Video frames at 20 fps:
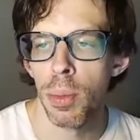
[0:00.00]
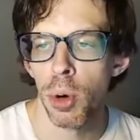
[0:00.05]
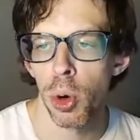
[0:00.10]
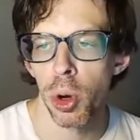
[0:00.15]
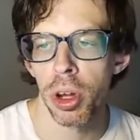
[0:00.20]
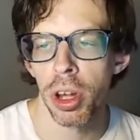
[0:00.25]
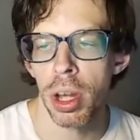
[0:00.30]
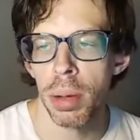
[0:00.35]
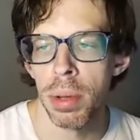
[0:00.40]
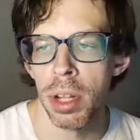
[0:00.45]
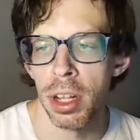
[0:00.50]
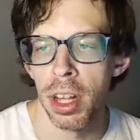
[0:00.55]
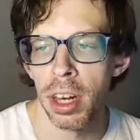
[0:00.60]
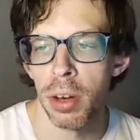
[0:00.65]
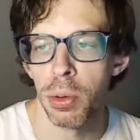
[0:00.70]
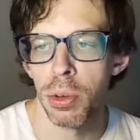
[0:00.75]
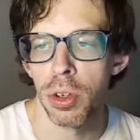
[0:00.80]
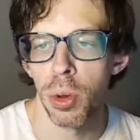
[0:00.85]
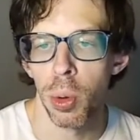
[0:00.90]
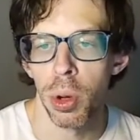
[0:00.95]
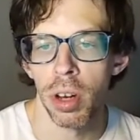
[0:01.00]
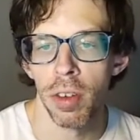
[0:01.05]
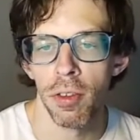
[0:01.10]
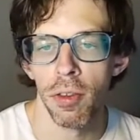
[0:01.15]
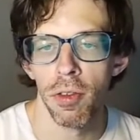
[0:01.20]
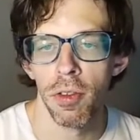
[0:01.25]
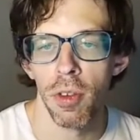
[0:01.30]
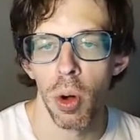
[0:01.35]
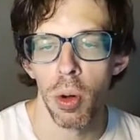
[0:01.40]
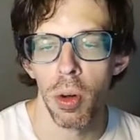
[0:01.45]
proclaiming that he was going
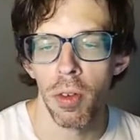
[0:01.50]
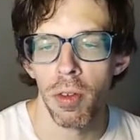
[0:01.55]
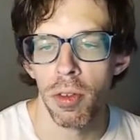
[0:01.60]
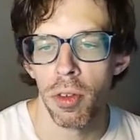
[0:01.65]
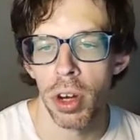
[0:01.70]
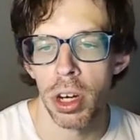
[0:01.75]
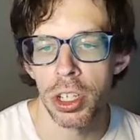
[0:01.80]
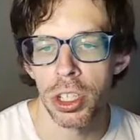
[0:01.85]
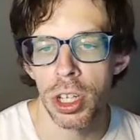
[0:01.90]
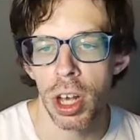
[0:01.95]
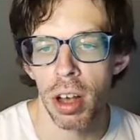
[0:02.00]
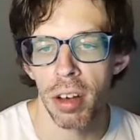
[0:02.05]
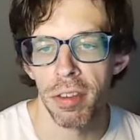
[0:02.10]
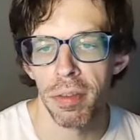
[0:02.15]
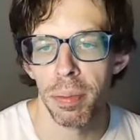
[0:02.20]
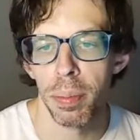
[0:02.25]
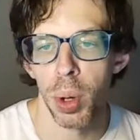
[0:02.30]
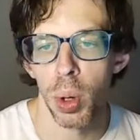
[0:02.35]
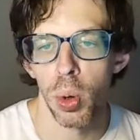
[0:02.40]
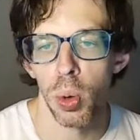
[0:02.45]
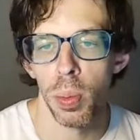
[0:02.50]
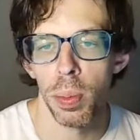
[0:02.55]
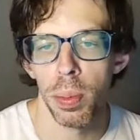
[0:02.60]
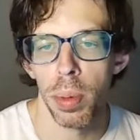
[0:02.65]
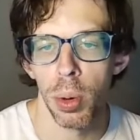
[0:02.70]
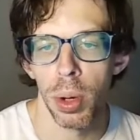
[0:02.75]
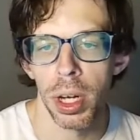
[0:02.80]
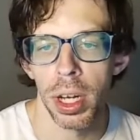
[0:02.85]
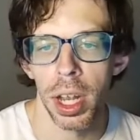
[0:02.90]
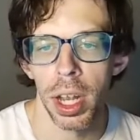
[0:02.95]
to finish off
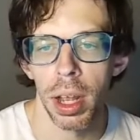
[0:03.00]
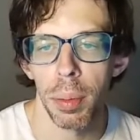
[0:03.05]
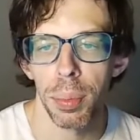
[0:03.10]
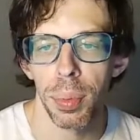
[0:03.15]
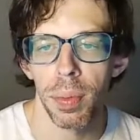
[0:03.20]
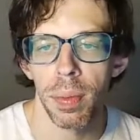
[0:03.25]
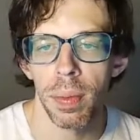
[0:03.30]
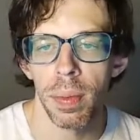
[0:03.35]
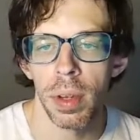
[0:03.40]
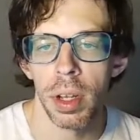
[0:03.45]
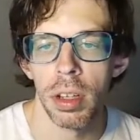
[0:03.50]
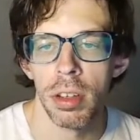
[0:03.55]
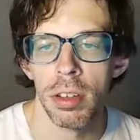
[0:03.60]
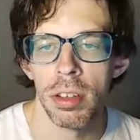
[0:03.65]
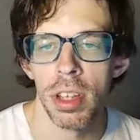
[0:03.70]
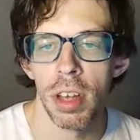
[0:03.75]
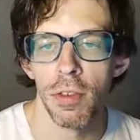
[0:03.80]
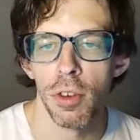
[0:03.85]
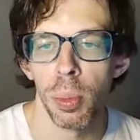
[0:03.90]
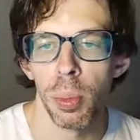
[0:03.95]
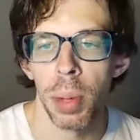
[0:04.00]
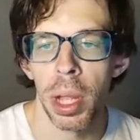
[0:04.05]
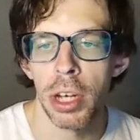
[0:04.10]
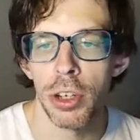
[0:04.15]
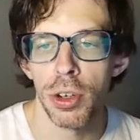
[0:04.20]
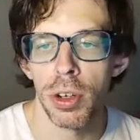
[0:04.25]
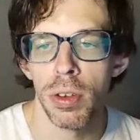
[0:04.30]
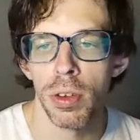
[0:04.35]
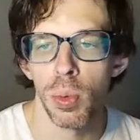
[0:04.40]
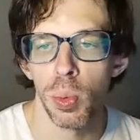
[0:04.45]
Bowen camp. Several
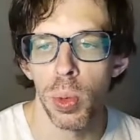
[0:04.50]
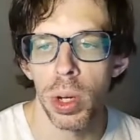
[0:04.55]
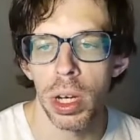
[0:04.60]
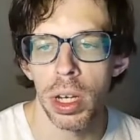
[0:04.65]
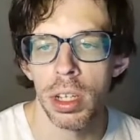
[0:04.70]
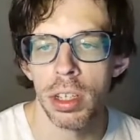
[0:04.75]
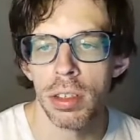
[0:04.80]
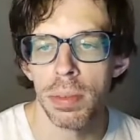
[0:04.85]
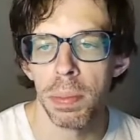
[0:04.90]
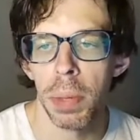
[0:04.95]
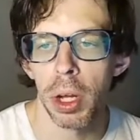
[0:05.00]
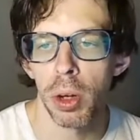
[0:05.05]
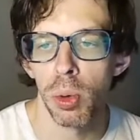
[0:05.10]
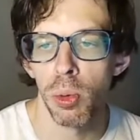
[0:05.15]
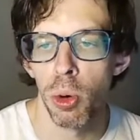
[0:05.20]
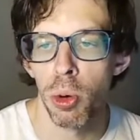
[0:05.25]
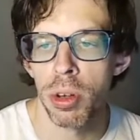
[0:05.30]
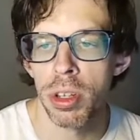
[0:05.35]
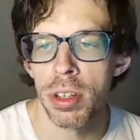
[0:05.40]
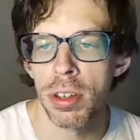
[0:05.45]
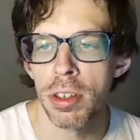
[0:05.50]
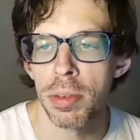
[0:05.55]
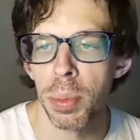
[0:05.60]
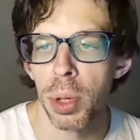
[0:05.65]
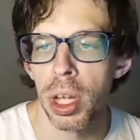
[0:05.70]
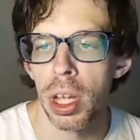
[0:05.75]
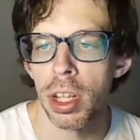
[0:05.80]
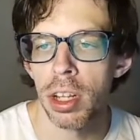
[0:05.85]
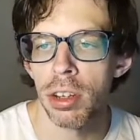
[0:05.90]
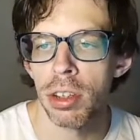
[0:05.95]
patrons witnessed McElroy's
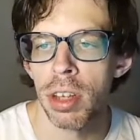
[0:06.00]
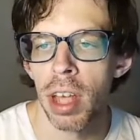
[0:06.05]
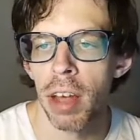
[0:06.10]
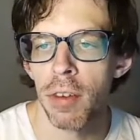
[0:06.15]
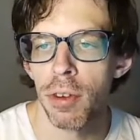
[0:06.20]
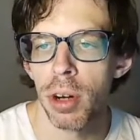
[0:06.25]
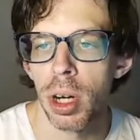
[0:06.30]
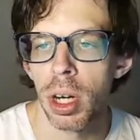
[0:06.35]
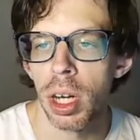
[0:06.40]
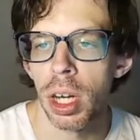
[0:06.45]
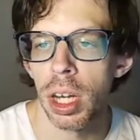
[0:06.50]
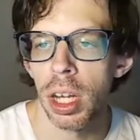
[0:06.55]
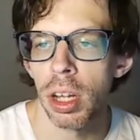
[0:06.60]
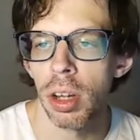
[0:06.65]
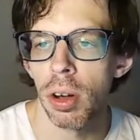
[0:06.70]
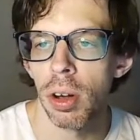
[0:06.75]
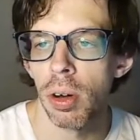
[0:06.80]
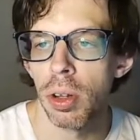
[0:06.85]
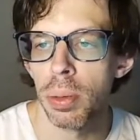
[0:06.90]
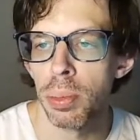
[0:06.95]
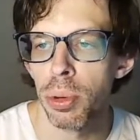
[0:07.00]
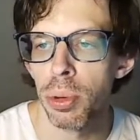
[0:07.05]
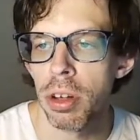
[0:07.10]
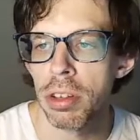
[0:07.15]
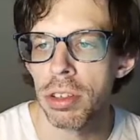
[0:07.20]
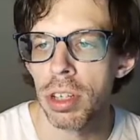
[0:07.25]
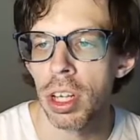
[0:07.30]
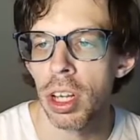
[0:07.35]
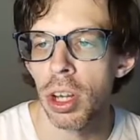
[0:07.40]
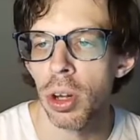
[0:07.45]
display at the tavern and called the
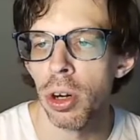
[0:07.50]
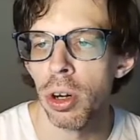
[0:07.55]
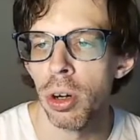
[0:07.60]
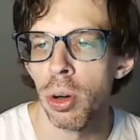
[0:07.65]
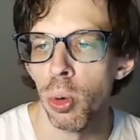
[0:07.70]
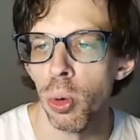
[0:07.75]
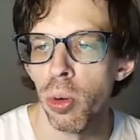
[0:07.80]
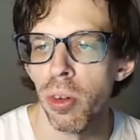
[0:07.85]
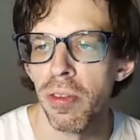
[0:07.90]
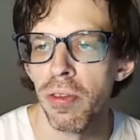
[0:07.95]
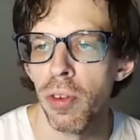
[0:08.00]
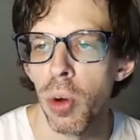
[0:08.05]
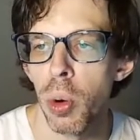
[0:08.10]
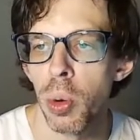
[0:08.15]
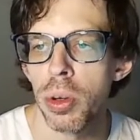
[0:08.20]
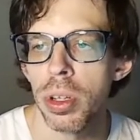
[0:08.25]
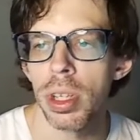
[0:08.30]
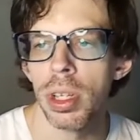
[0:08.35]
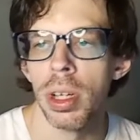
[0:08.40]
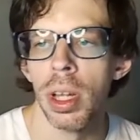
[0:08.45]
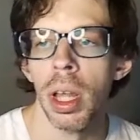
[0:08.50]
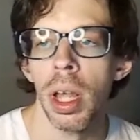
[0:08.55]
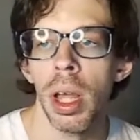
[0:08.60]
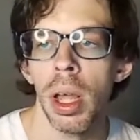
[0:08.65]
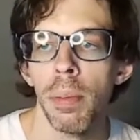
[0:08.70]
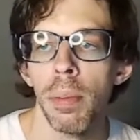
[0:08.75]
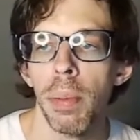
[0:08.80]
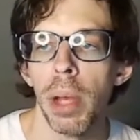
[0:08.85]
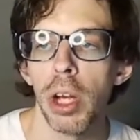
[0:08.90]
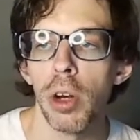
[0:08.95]
prosecutor, who revoked
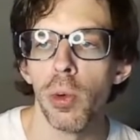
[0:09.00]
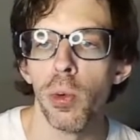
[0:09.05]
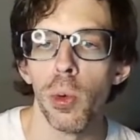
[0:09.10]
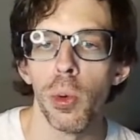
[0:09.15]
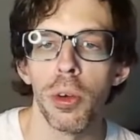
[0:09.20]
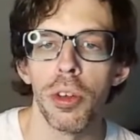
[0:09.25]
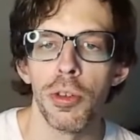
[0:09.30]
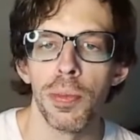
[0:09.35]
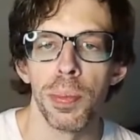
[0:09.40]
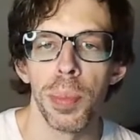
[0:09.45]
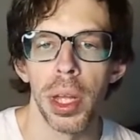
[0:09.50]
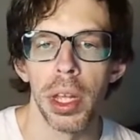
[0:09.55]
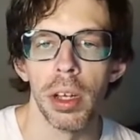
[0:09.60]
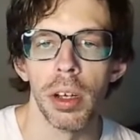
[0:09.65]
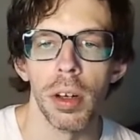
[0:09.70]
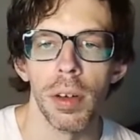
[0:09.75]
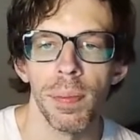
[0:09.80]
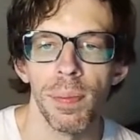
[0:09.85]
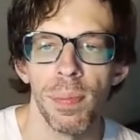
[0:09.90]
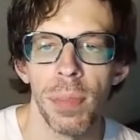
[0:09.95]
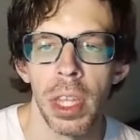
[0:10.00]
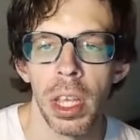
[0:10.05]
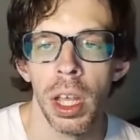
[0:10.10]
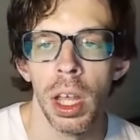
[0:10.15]
McElroy's bail.